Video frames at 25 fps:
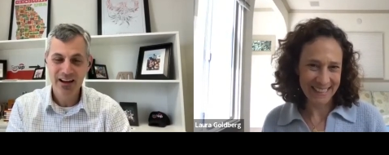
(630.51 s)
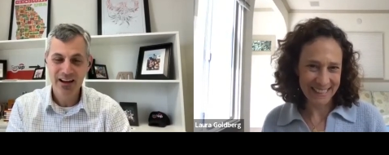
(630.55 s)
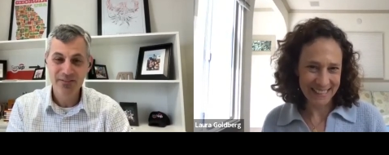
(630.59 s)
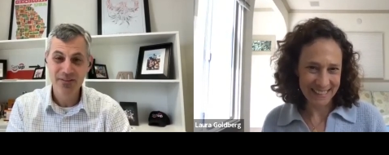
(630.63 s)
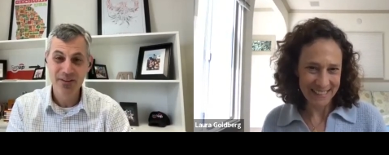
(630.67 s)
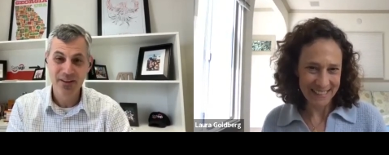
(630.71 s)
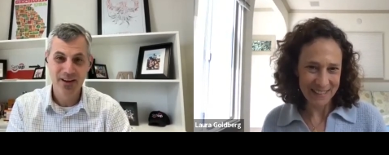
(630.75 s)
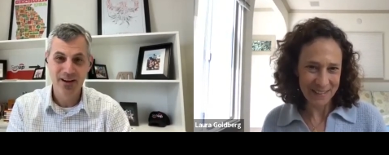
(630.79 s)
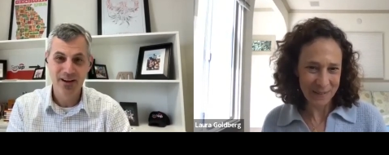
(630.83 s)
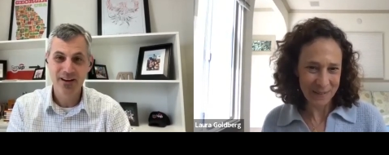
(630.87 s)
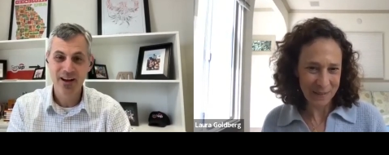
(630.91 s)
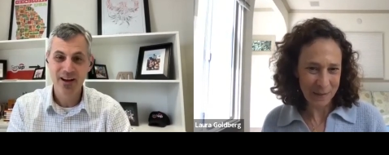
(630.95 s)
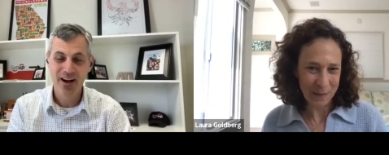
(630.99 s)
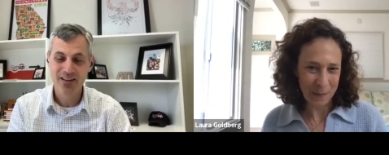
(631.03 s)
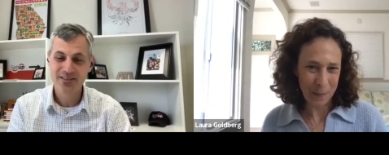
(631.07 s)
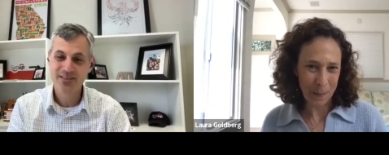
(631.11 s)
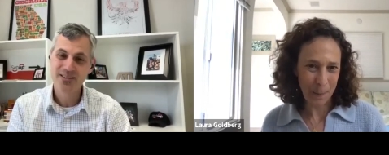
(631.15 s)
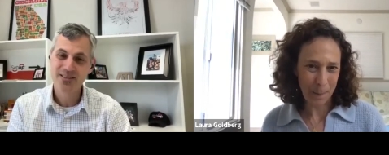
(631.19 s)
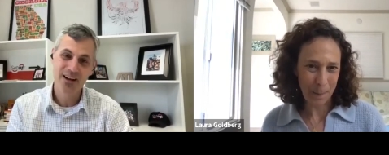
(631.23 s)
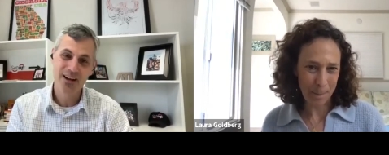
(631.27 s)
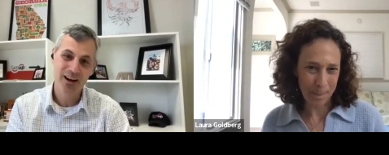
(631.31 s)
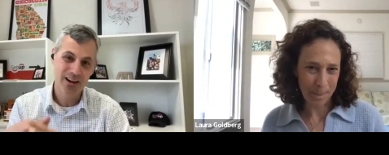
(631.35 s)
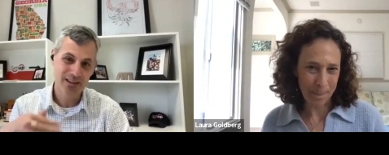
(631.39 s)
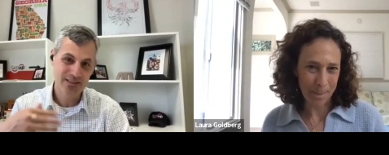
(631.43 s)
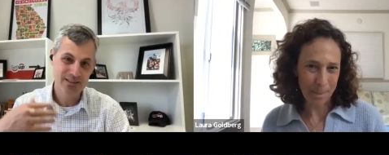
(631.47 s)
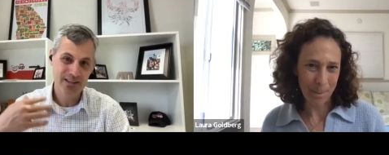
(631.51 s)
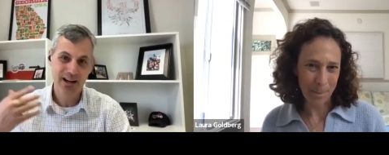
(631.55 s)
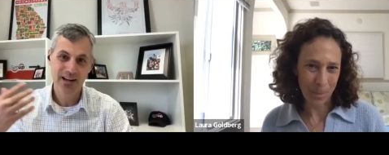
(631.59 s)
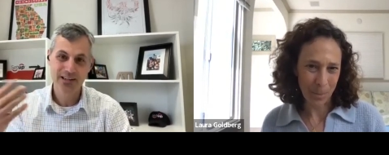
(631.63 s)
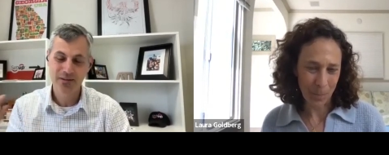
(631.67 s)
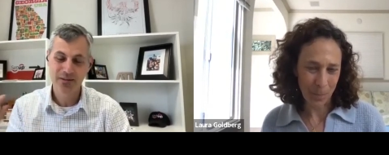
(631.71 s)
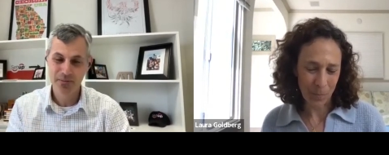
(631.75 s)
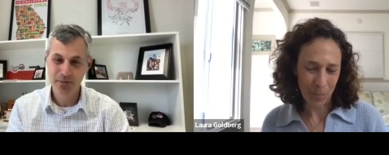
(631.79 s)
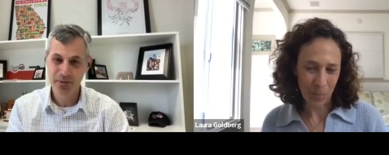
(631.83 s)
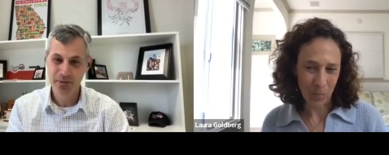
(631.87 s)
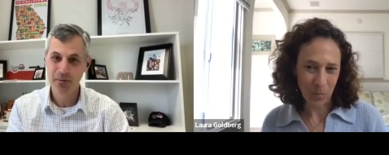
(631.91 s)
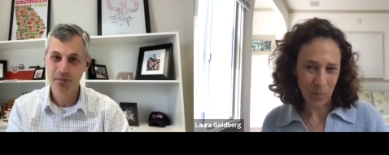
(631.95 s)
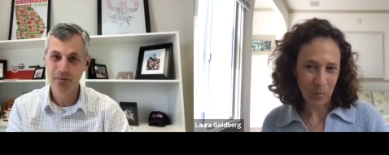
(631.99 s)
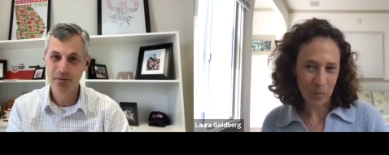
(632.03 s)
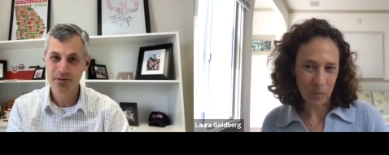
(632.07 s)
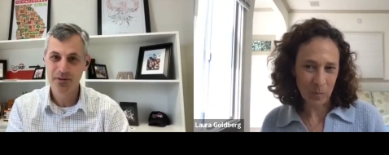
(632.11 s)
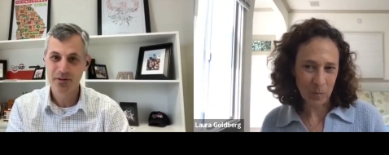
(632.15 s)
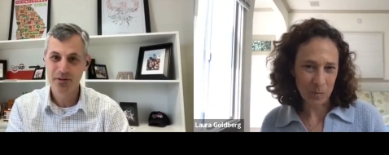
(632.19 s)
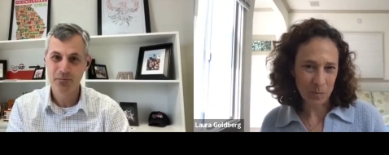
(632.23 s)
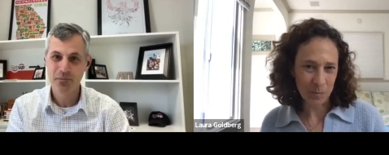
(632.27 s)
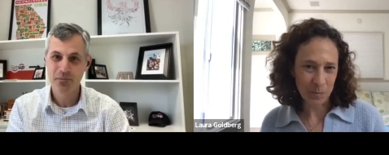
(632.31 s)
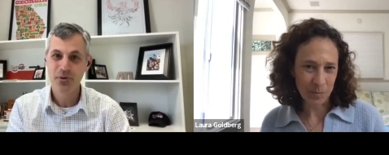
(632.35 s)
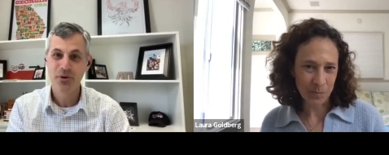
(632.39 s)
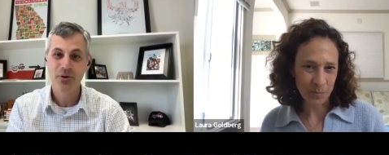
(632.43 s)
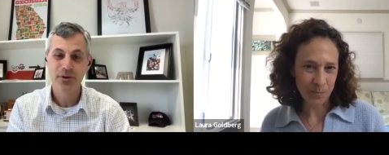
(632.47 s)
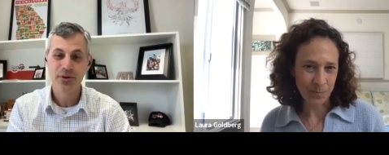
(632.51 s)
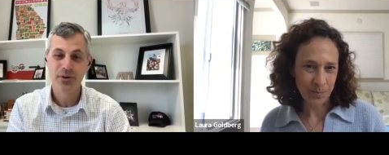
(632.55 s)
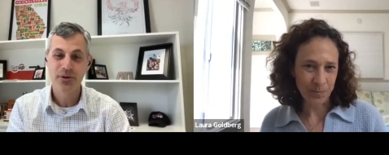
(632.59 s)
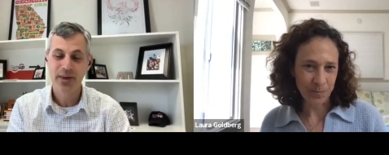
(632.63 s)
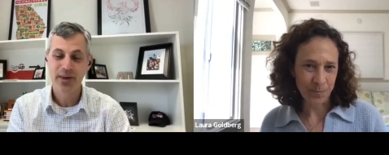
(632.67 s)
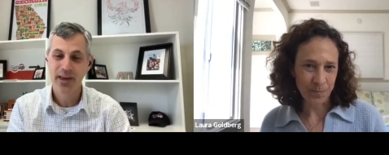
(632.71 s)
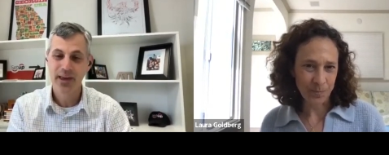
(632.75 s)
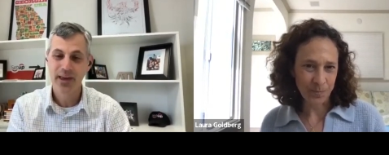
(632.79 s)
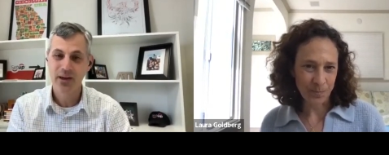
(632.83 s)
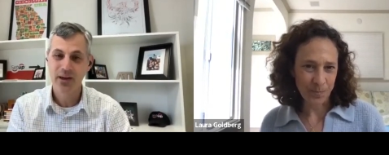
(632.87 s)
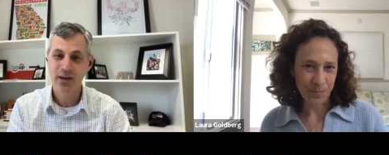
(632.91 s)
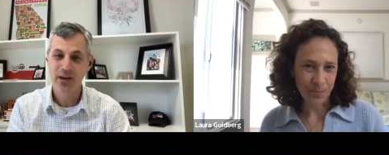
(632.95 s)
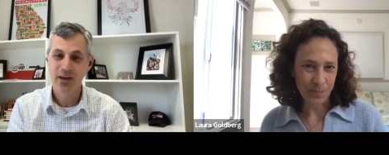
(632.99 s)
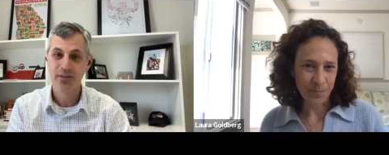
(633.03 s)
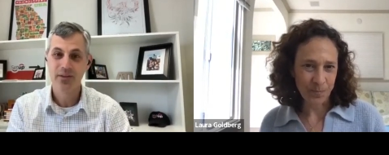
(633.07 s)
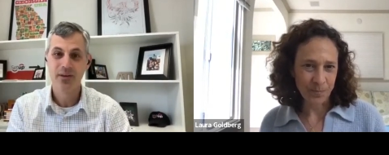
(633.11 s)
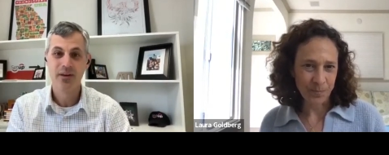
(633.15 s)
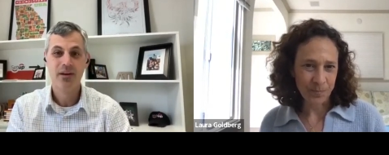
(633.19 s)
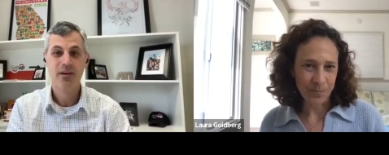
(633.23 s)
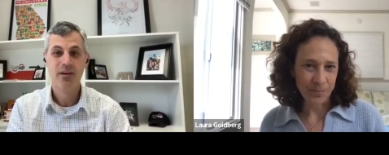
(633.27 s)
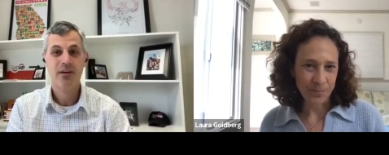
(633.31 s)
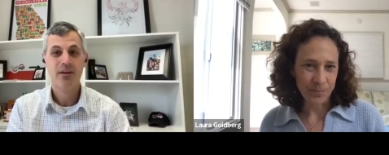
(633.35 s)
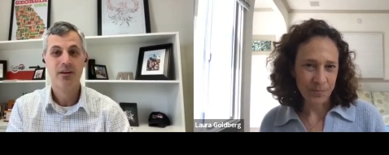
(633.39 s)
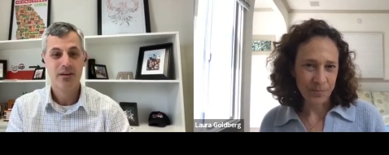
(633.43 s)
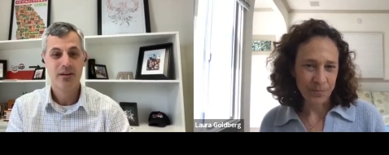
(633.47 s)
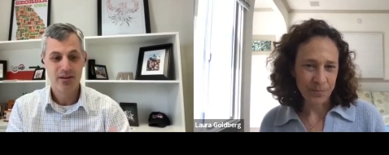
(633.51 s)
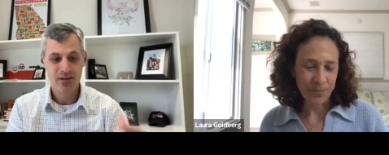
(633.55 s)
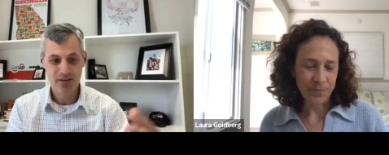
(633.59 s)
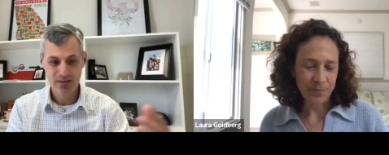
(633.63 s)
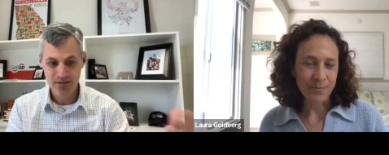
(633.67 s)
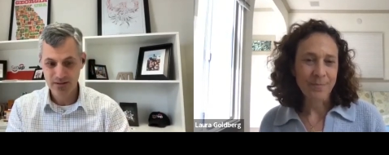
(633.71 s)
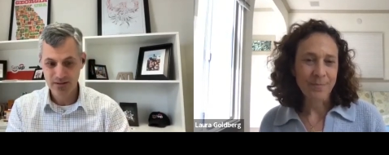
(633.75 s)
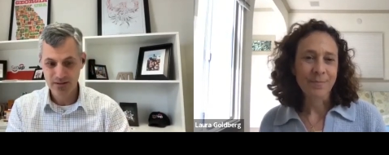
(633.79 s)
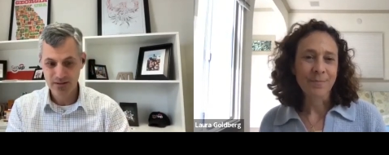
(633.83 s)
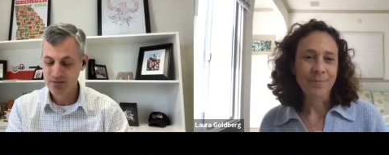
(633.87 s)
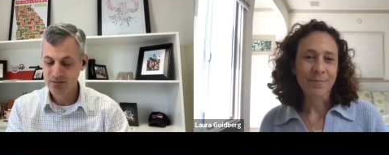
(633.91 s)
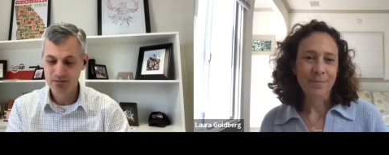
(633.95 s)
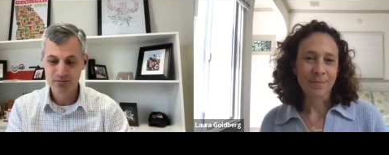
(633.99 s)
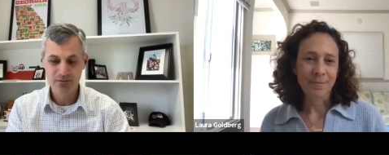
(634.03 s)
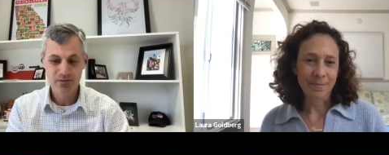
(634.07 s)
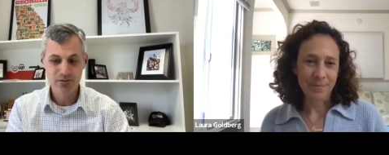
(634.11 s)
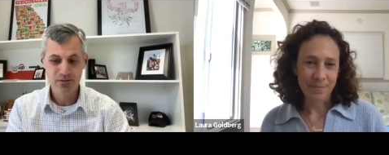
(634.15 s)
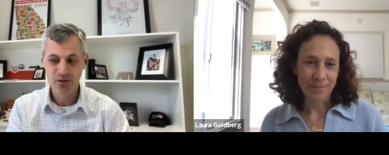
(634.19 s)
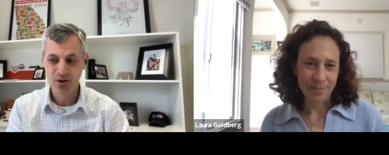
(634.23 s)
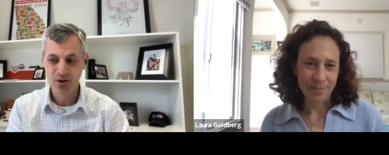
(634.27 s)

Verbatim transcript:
Speaker 1: heavily on Constant Contact to be able to communicate with his